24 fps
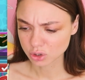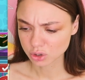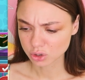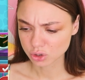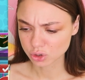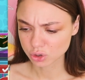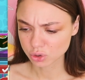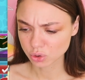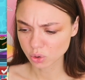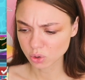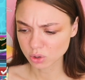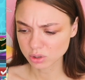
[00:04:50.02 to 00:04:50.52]

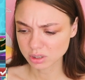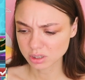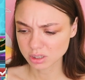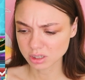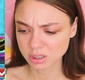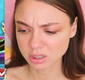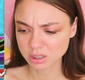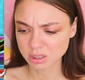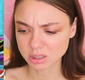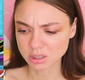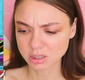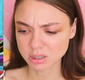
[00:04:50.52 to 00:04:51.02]

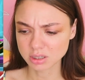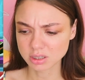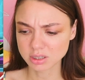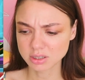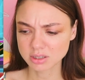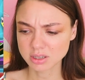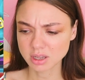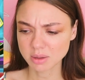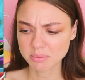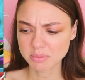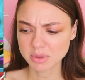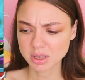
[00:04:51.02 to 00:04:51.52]
Yellow, you can
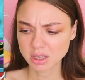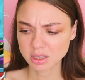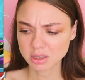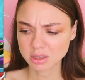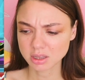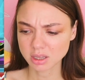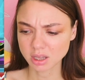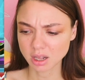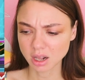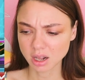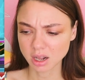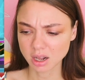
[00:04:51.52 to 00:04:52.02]
faintly
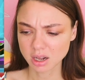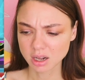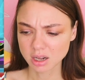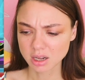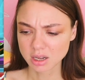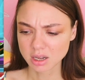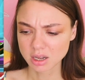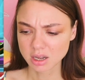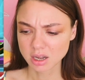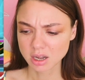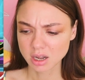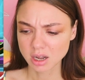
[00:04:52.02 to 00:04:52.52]
notice it.
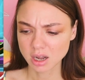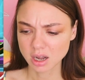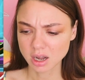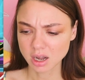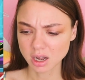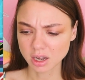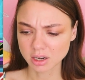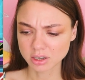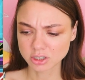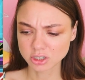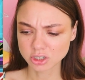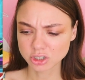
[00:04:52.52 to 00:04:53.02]

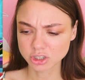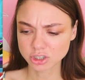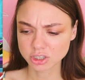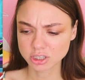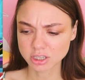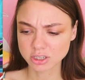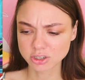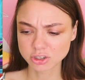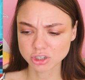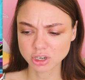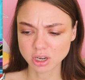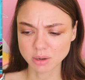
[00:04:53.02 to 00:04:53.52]
Orange
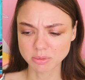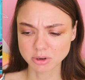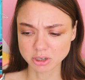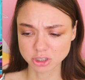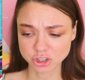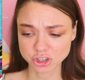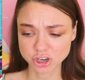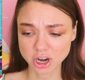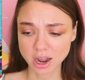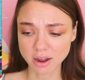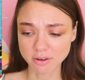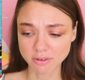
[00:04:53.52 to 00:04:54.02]
is too
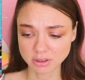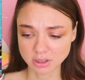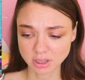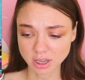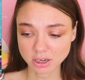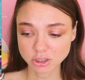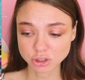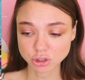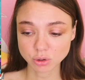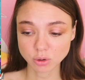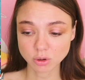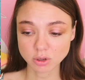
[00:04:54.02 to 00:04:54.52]
rusty.
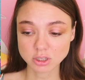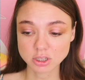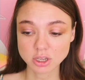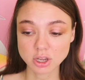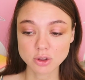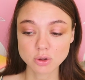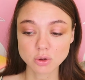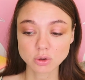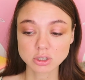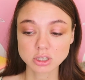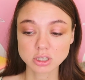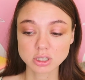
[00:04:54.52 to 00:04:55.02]

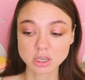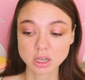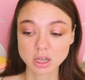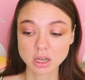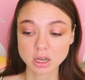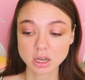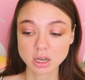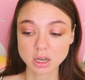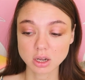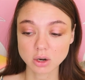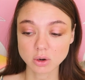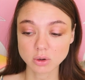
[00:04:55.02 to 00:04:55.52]
Well,
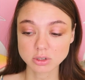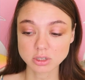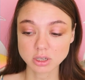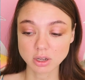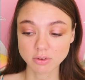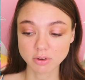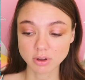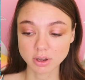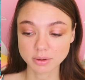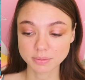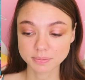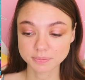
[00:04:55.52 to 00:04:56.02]
okay,
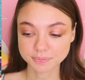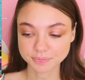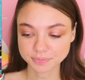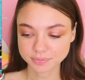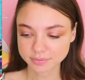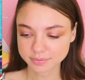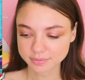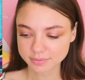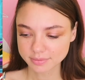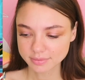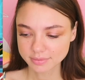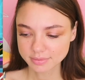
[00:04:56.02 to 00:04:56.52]
pink?
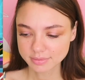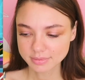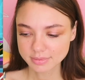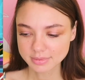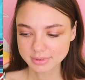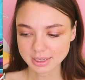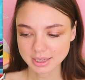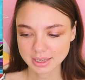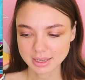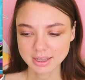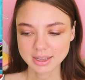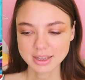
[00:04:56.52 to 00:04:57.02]

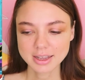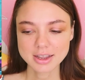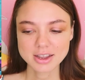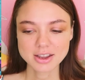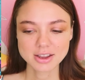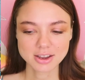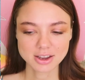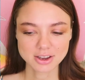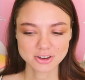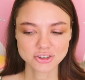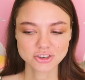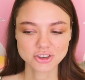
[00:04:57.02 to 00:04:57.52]

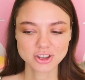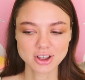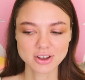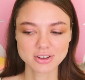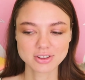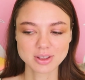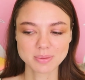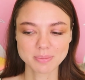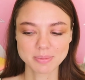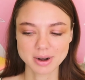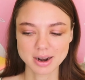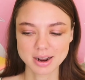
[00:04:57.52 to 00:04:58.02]
I think
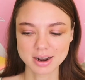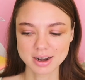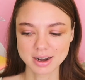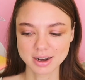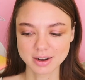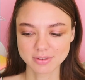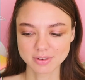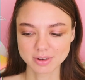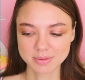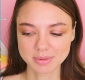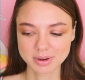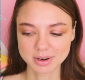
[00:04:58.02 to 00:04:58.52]
is the
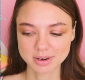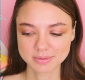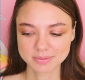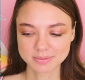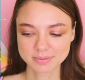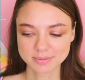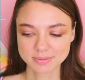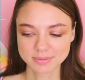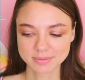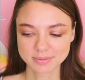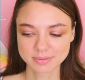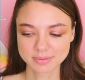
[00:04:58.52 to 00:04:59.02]
right
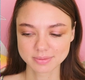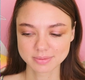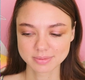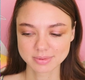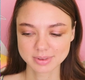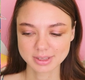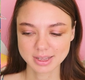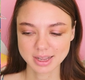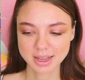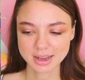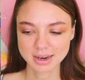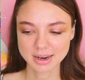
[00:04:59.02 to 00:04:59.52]
choice.
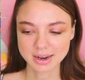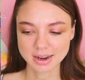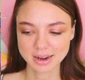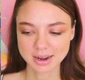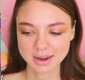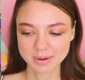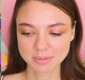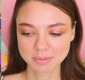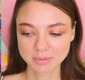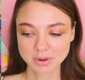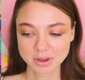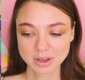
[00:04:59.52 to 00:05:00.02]

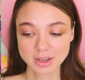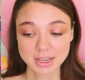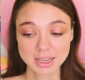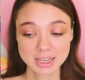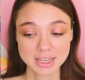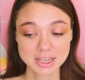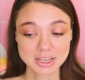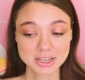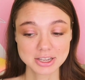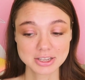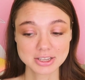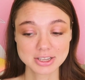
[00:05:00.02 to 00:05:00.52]
Ta-da!
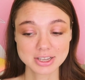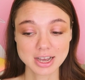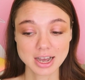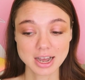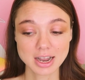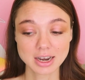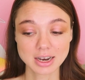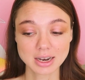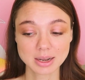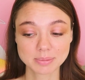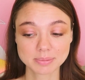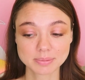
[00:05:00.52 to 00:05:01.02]

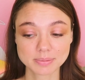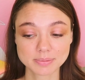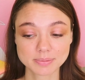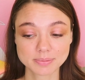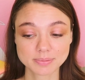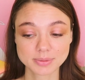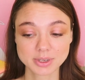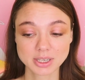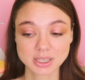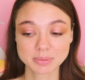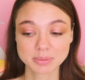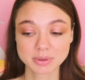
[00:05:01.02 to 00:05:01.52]
Perfect.
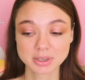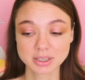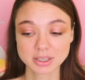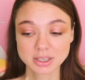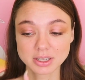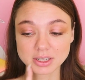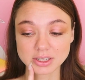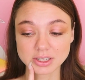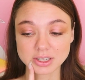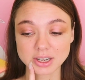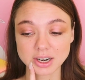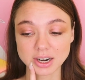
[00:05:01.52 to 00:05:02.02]
Should
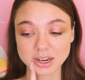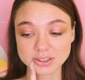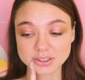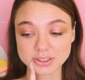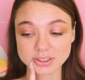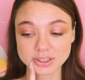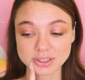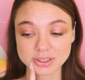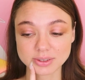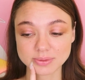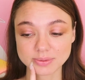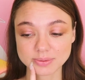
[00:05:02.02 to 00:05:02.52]
get the red
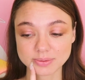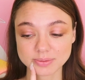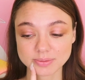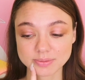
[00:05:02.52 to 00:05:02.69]
one.